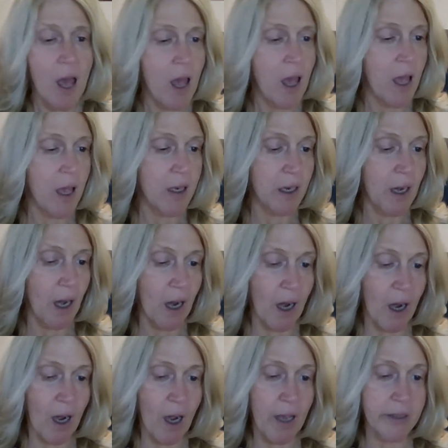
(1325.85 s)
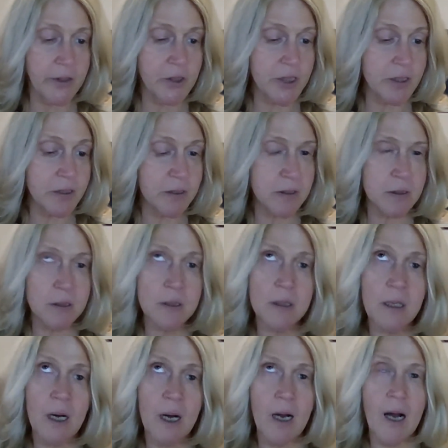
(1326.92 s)
And I
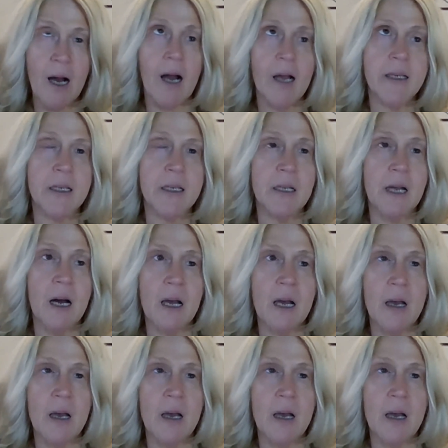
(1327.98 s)
cannot